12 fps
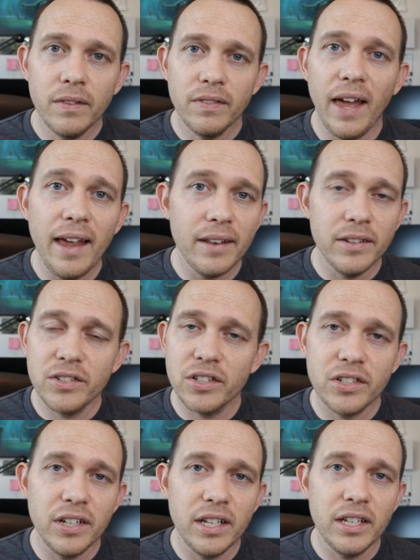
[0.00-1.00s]
that is
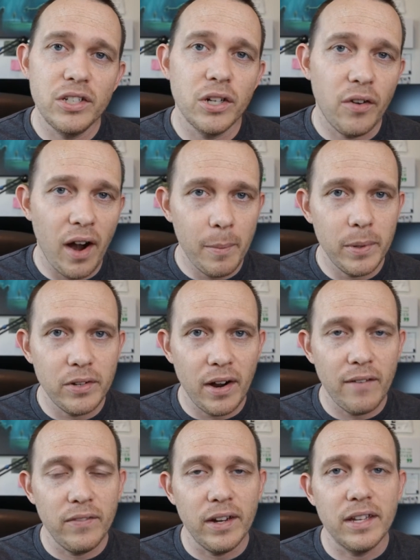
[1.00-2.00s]
just going to get you crappy
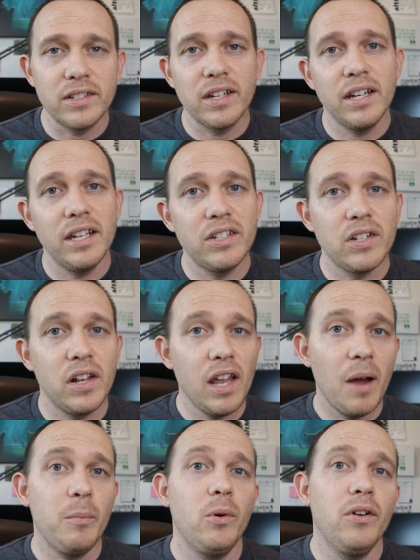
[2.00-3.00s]
traffic. It's going to get you a
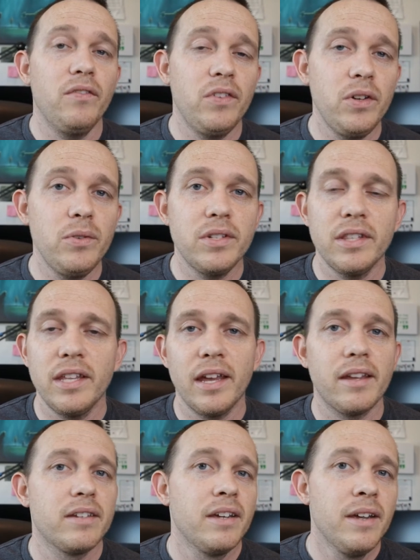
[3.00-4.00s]
lot more views and
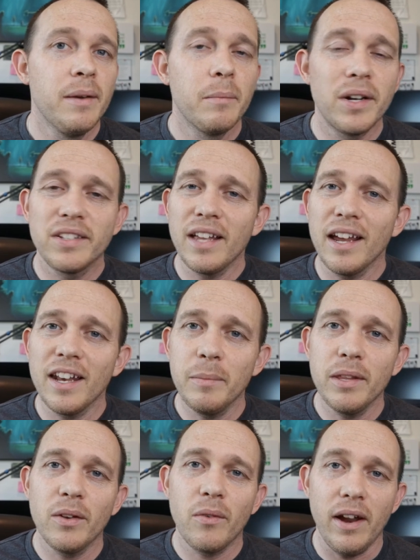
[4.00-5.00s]
things, but it's not going to be
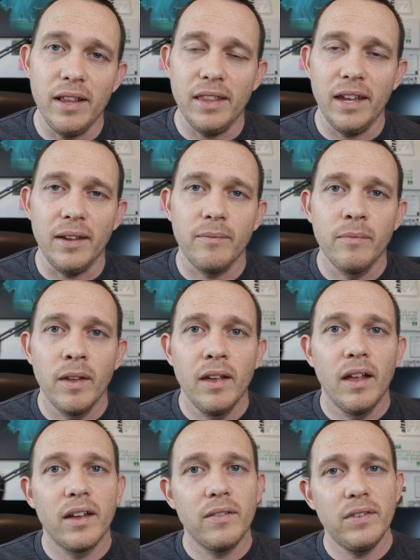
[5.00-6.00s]
the right thing.
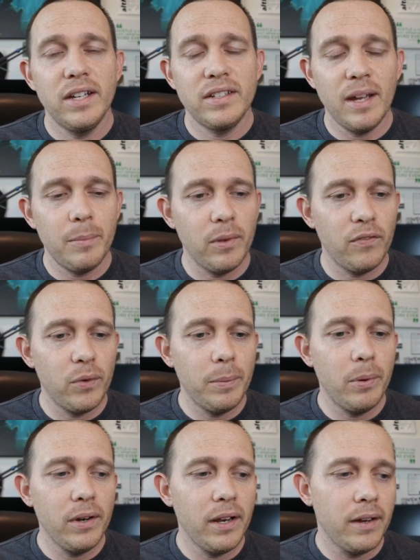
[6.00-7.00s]
I'll give you an example. If we
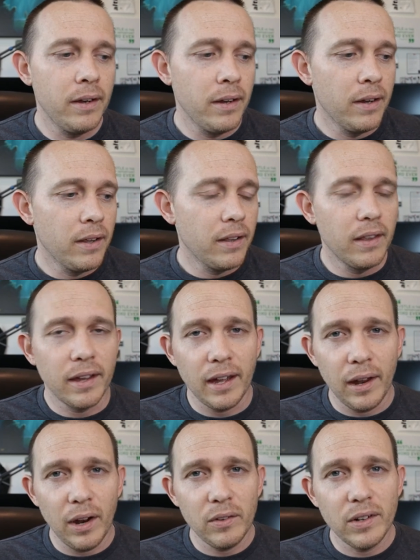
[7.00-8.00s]
put in, like
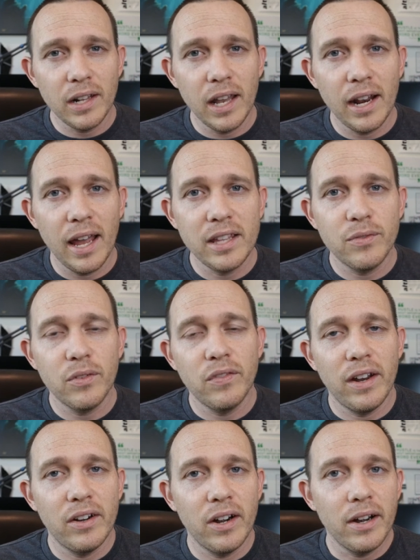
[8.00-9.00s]
I run a lot of ads for
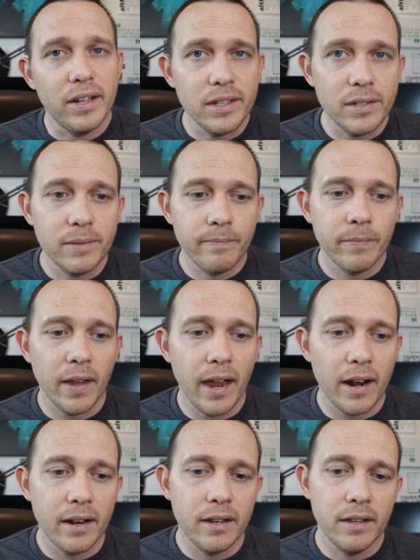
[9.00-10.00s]
veterinarians,
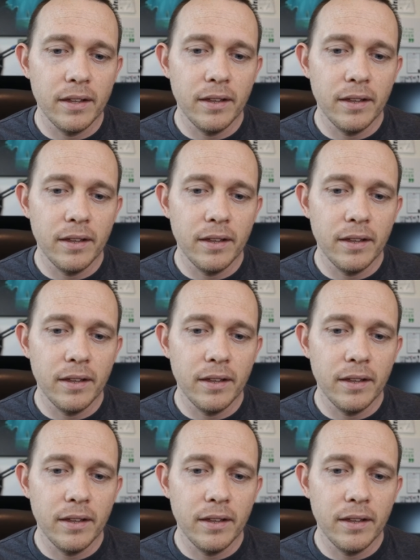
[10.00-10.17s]
and